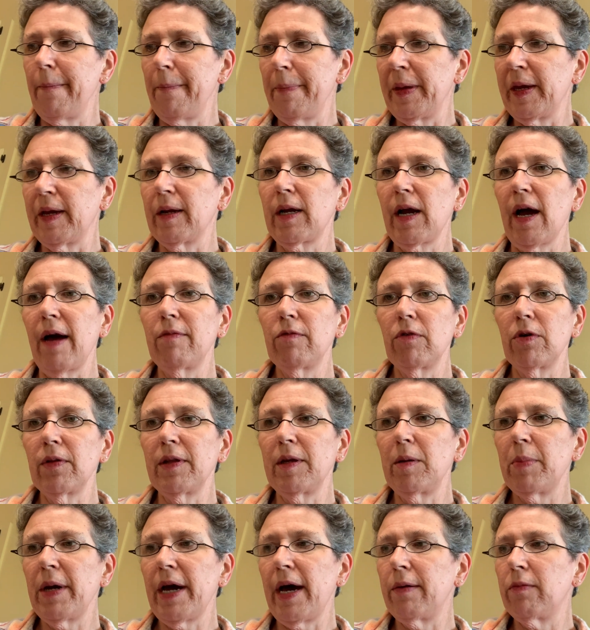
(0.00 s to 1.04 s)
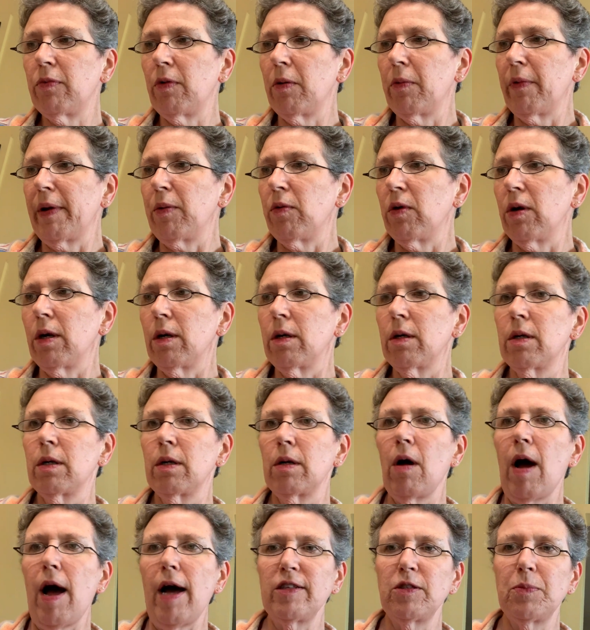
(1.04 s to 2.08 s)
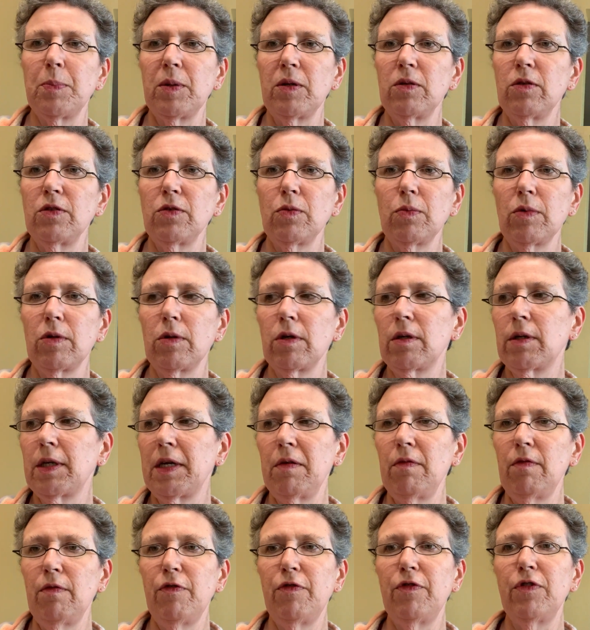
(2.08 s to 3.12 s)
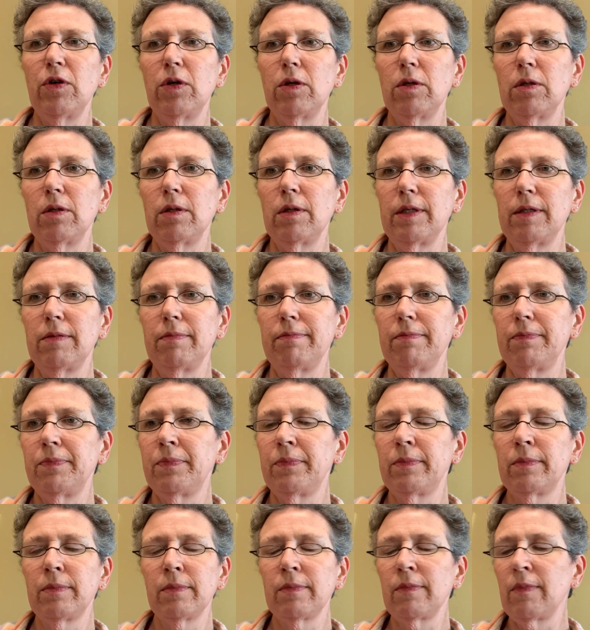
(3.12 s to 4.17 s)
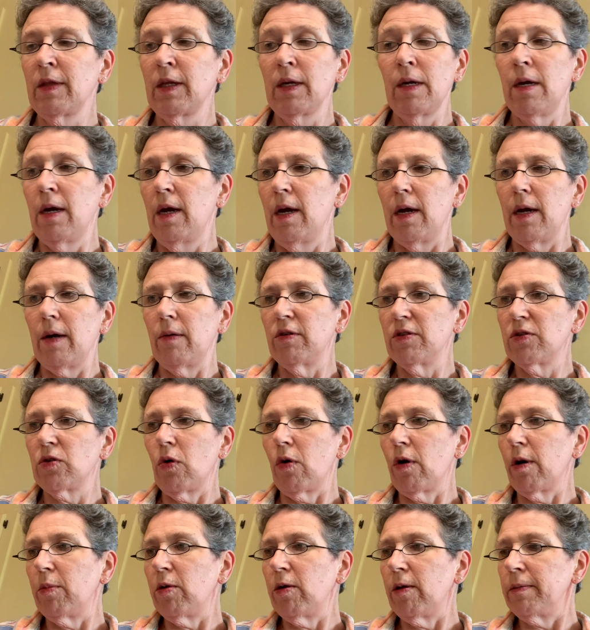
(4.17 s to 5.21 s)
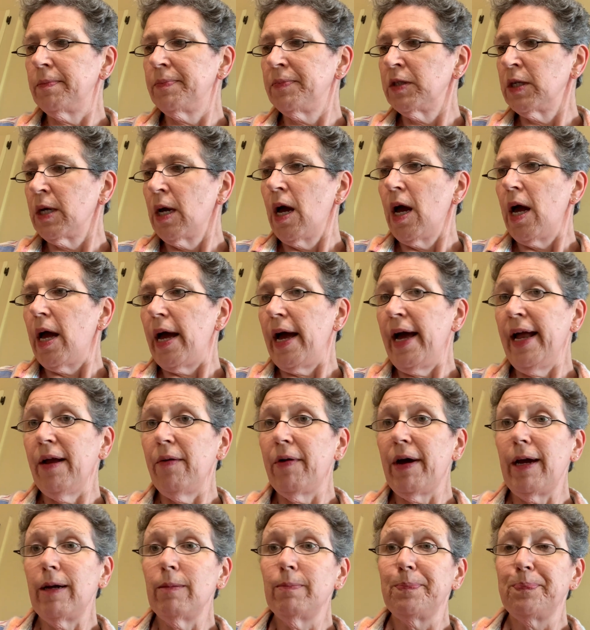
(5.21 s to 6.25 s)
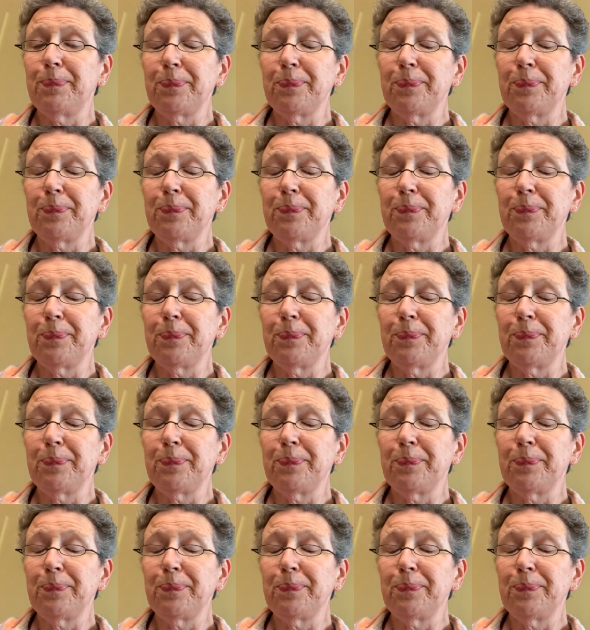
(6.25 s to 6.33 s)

It got really bad where we were. Hospitals were getting full and it was horrible. Anyway,